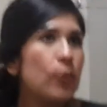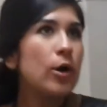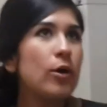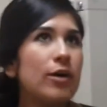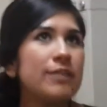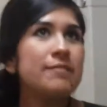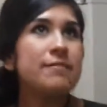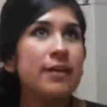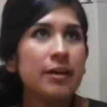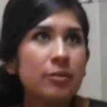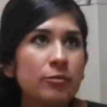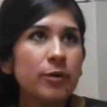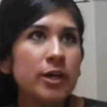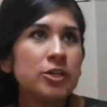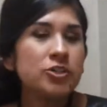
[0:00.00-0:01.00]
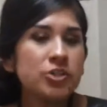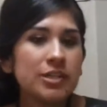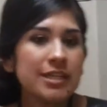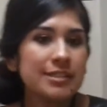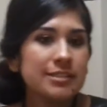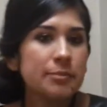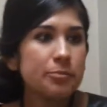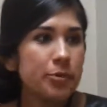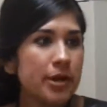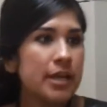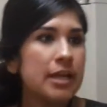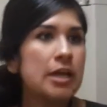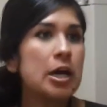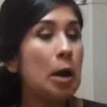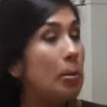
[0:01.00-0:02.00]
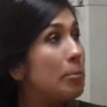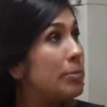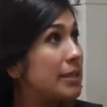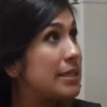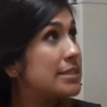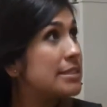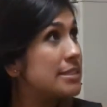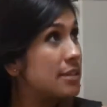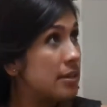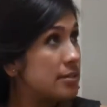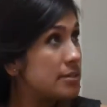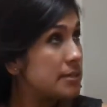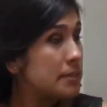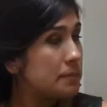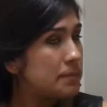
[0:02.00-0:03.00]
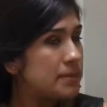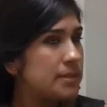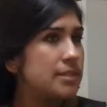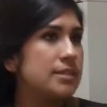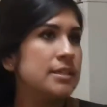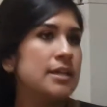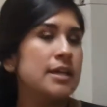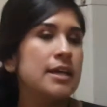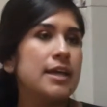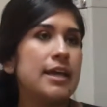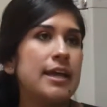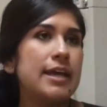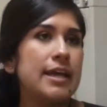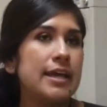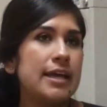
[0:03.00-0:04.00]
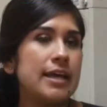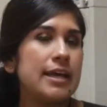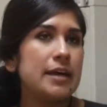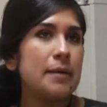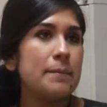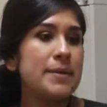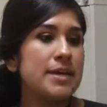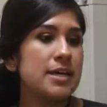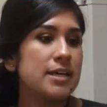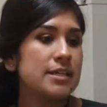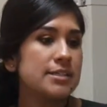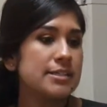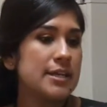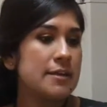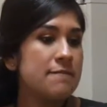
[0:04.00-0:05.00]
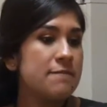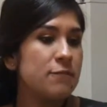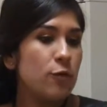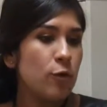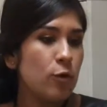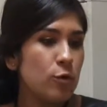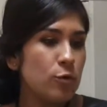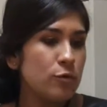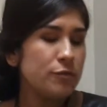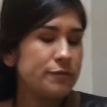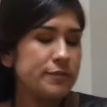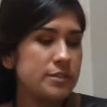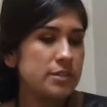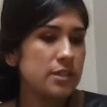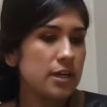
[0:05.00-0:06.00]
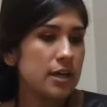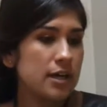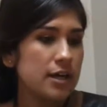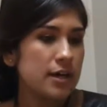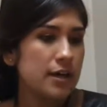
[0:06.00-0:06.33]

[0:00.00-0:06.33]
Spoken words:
Well, evaluation is a pretty complex concept because involves